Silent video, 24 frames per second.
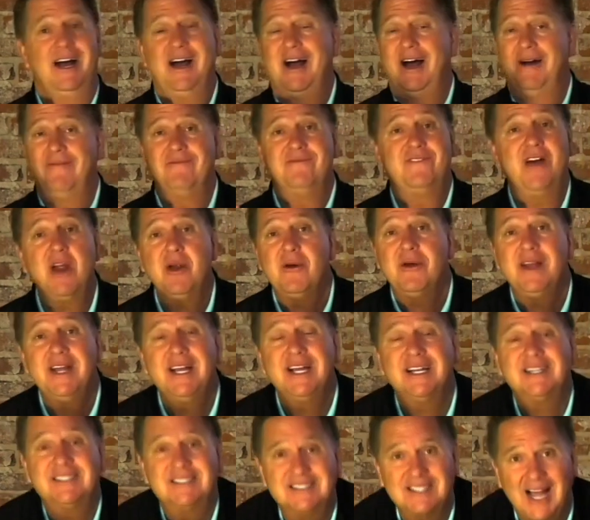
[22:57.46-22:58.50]
Very
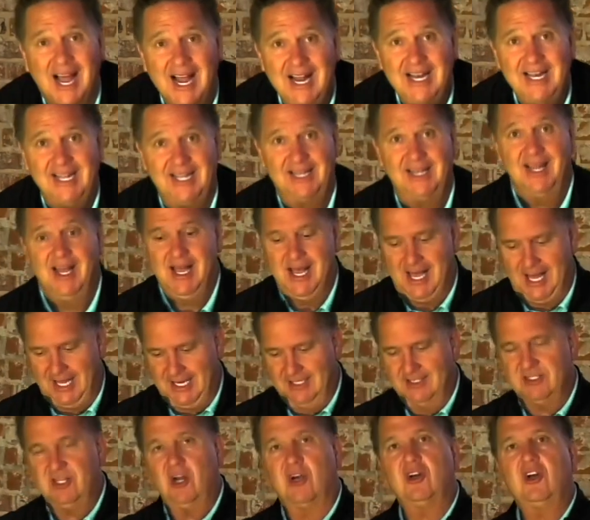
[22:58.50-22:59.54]
exciting. And
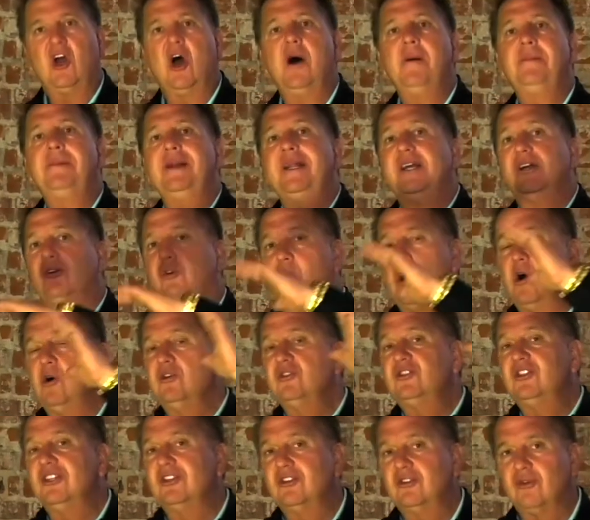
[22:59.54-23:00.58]
as our company
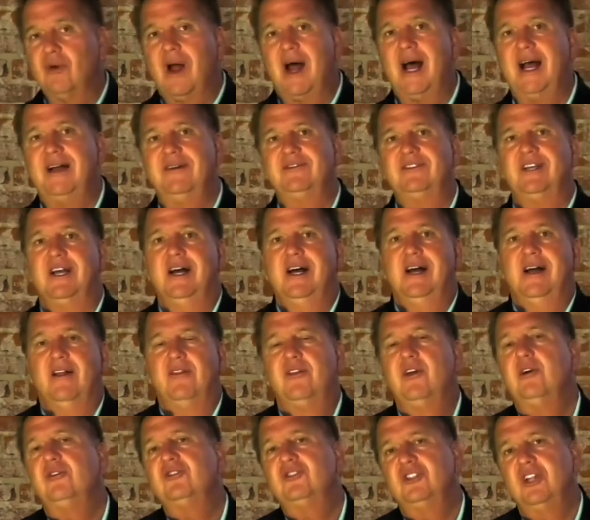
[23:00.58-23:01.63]
grows and thrives,
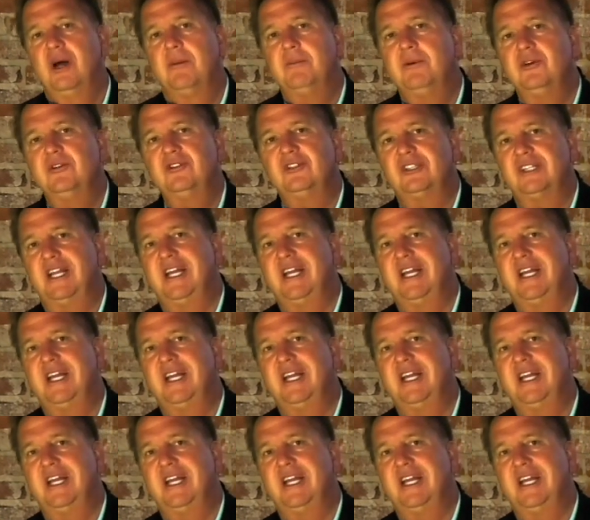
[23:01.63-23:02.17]
those numbers can